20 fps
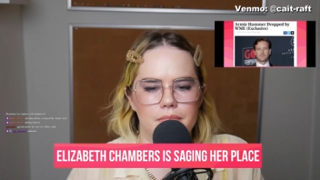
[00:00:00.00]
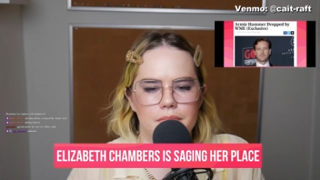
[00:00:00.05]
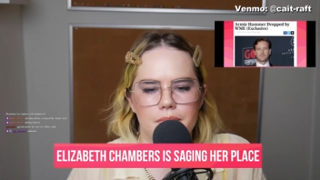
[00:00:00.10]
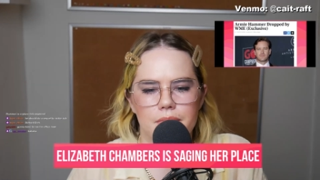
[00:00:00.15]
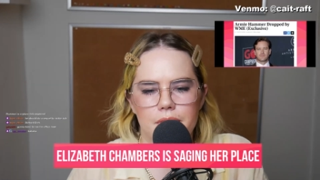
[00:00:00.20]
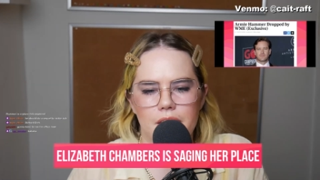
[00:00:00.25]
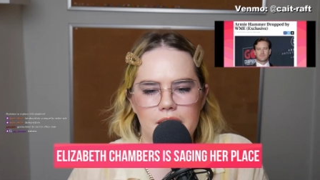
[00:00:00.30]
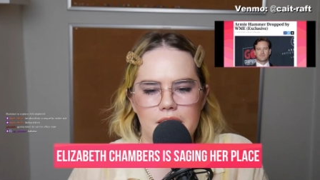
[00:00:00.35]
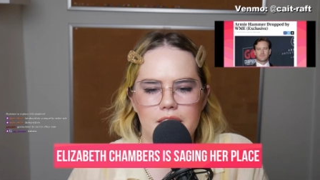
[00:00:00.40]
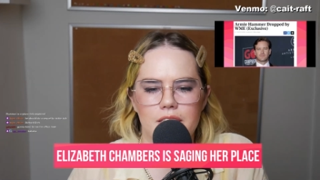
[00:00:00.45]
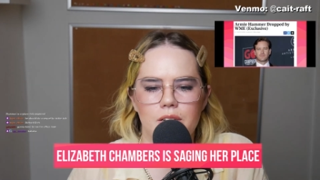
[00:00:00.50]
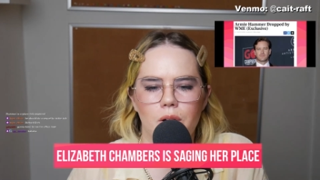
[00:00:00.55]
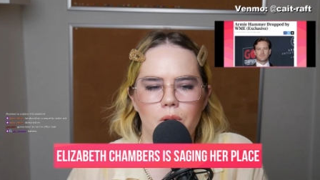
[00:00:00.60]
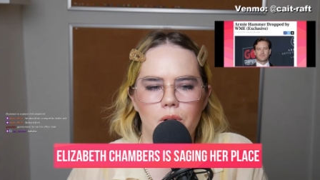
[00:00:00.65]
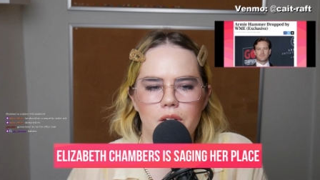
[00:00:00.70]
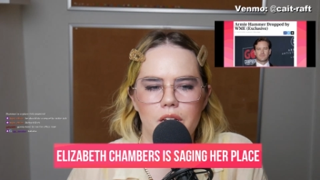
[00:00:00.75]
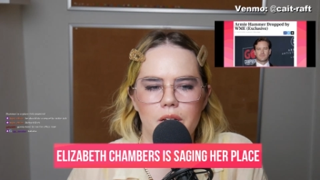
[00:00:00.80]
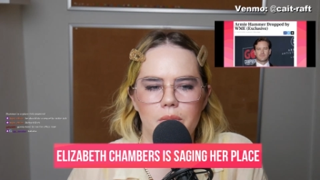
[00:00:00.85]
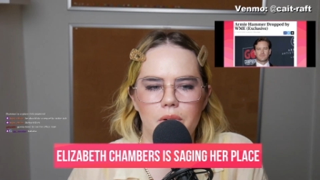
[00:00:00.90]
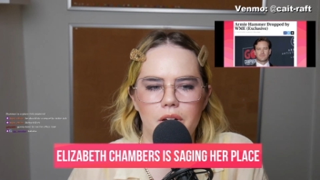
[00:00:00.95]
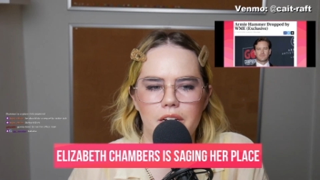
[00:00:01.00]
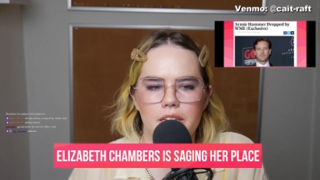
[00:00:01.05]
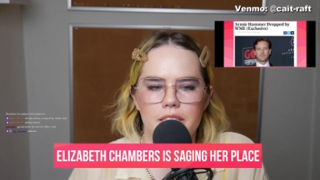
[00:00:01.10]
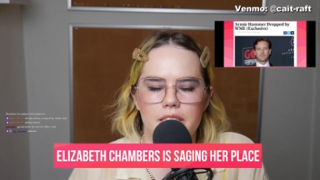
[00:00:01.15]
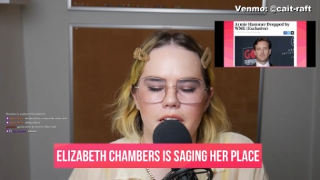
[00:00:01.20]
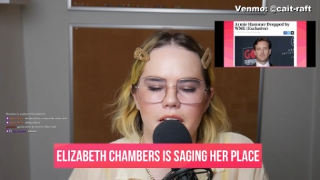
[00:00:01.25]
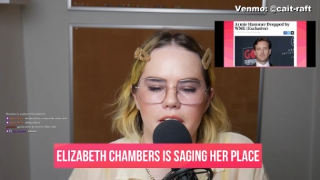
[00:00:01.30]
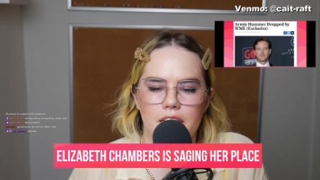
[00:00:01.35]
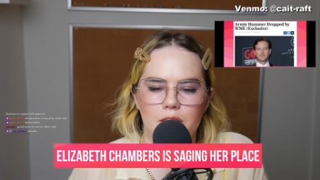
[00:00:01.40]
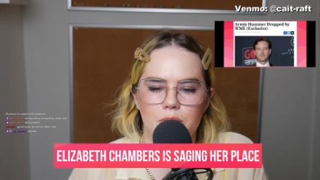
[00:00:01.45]
That's totally what his
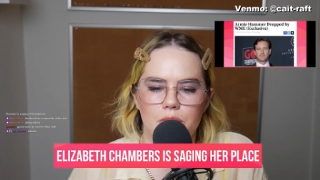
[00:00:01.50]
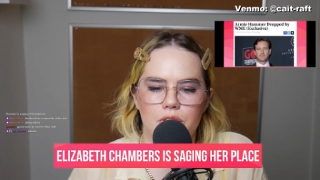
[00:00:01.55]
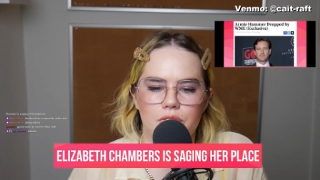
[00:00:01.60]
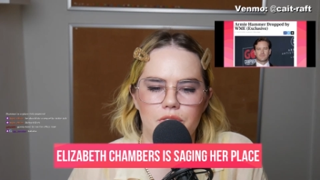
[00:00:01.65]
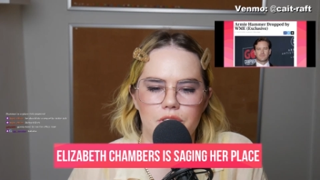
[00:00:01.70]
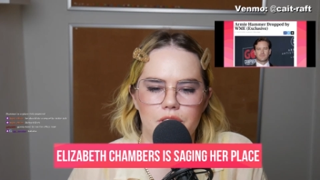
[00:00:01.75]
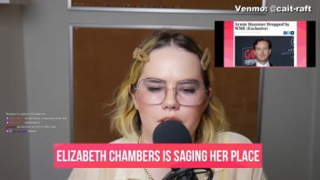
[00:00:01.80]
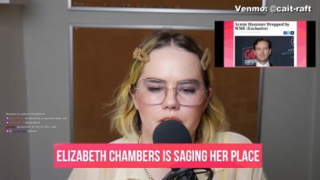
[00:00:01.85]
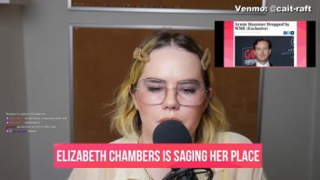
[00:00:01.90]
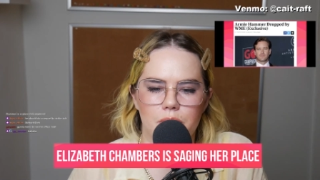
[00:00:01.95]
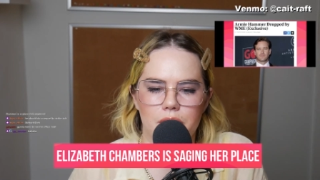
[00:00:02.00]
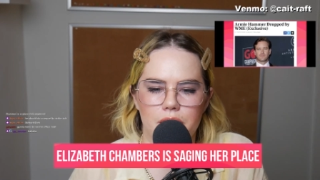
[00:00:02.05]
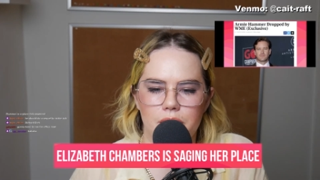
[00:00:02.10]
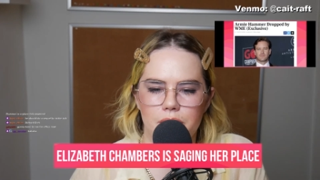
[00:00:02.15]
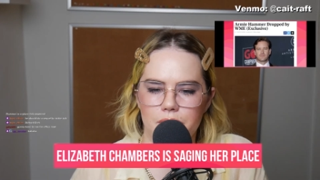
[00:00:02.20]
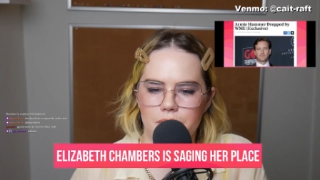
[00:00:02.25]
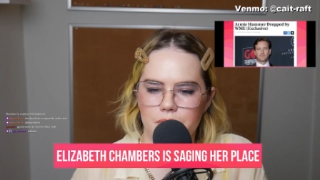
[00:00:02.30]
next move is going to be.